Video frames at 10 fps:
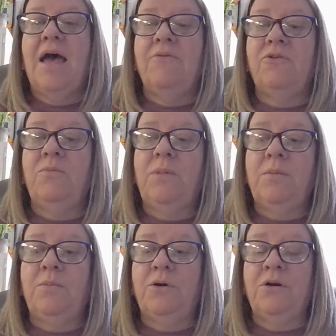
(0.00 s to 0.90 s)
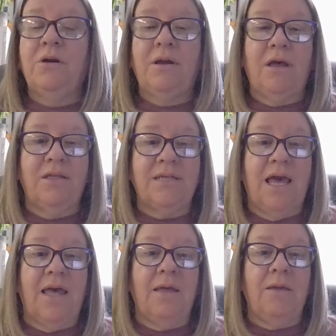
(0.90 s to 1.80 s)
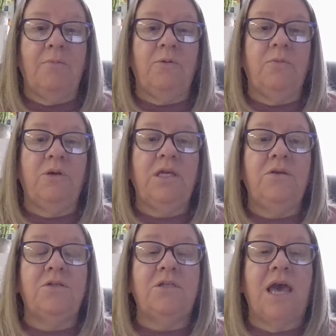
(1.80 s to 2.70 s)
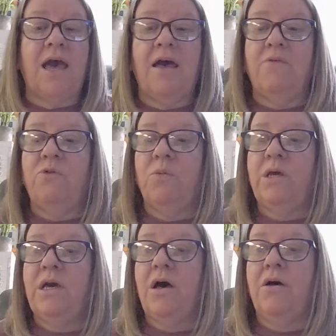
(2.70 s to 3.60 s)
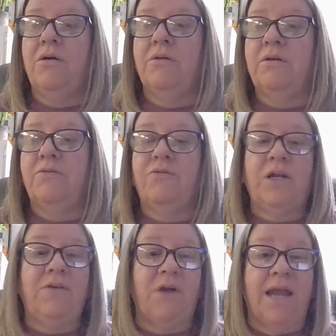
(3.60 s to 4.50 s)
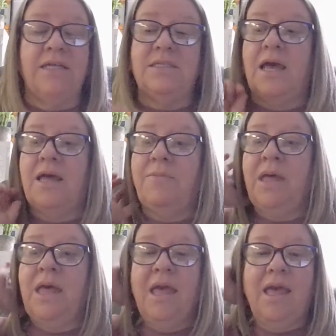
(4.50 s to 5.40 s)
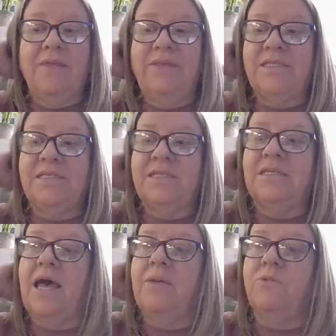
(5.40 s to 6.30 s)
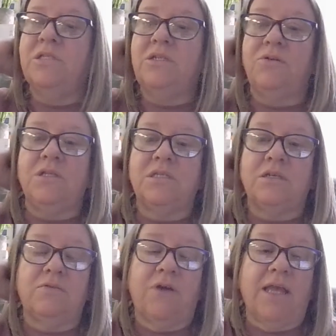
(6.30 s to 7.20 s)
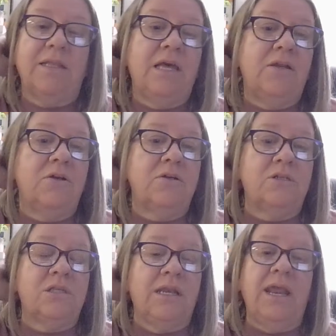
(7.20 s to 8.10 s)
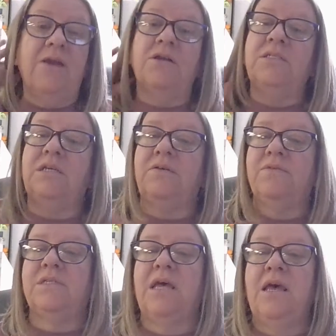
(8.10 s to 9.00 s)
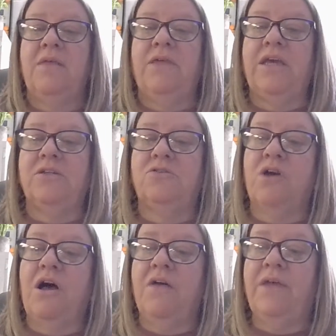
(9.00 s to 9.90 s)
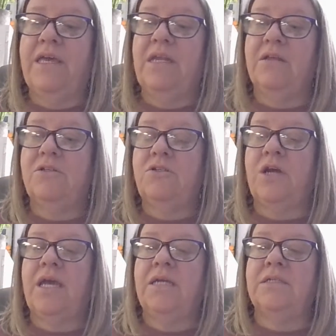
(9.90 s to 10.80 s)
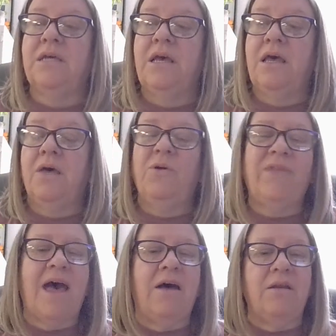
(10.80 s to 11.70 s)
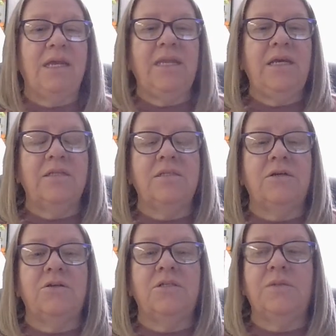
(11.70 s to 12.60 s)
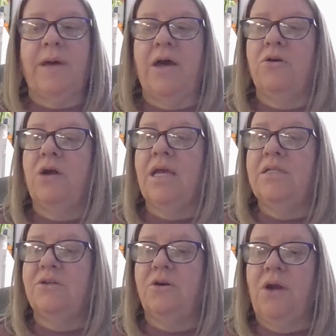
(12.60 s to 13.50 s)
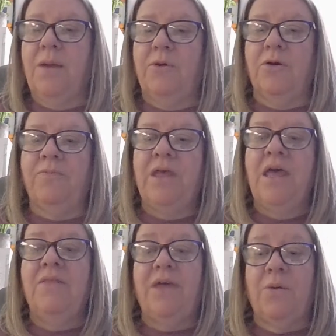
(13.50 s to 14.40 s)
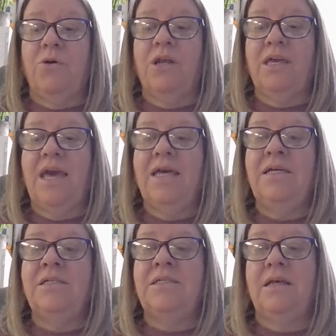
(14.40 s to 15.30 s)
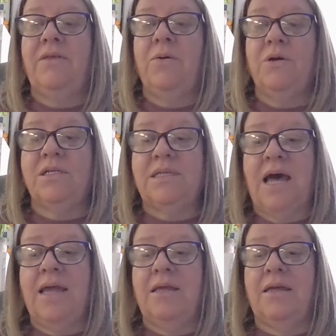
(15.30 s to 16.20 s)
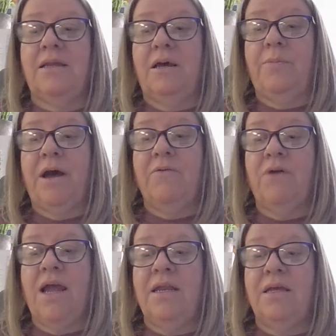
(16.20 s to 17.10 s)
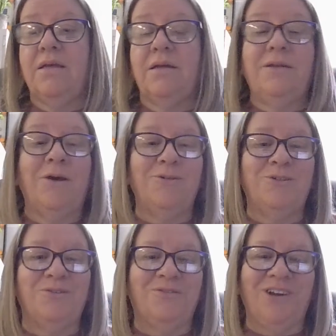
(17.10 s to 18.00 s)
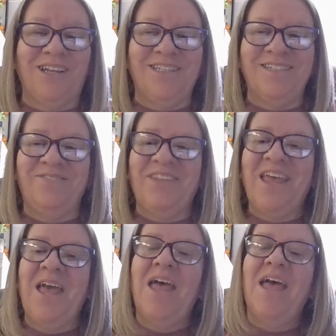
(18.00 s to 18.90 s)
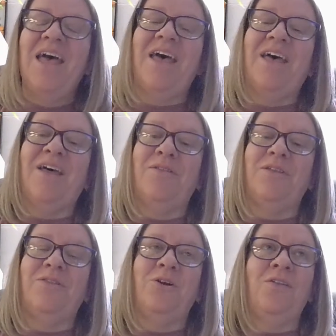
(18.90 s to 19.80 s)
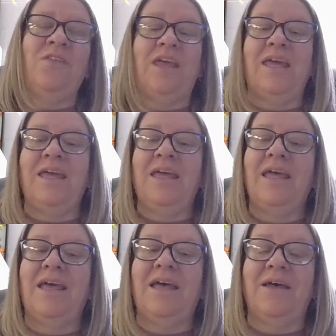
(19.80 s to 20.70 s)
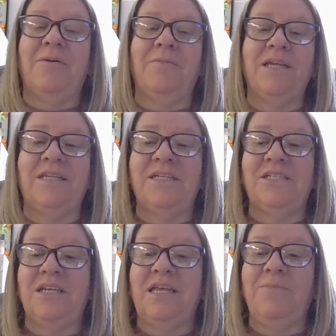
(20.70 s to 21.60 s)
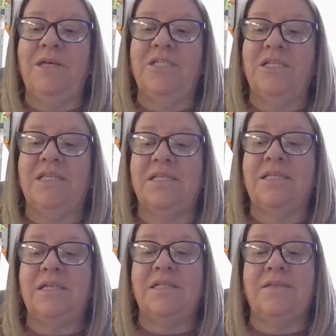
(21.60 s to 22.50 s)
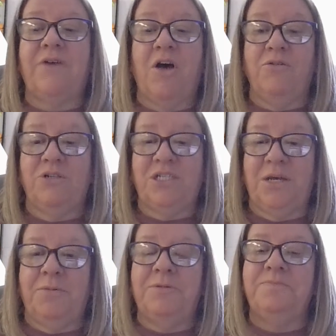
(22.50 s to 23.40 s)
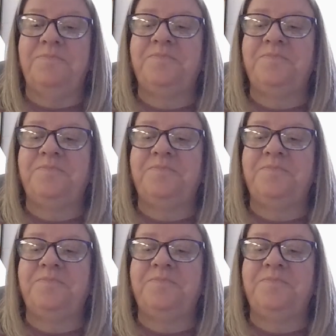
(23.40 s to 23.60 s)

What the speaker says: I remember a time when we used to have what we called free writing time. And this is the time when students could write letters, narratives, they could draw, they could illustrate without any concerns about grades or grammar. They were engaged and they were excited about writing a note to a friend. The third condition he mentions is a sense of ownership.